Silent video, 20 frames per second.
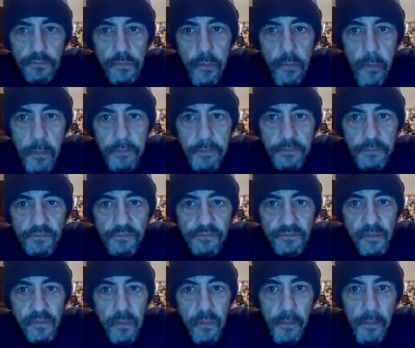Yeah,
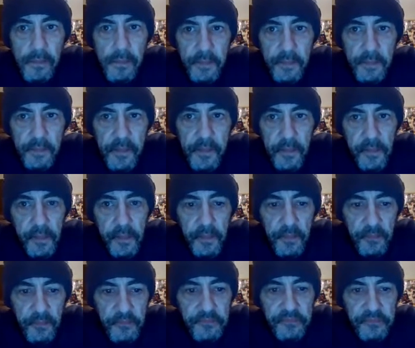that's pretty interesting.
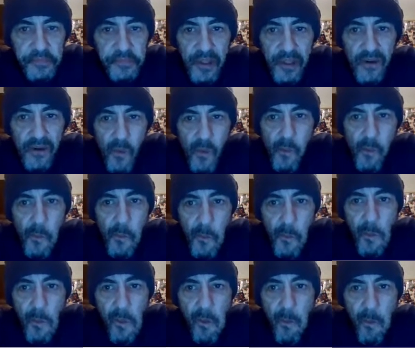
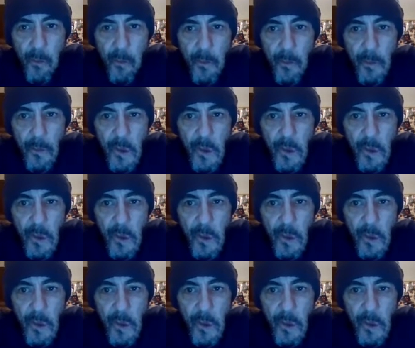Yep.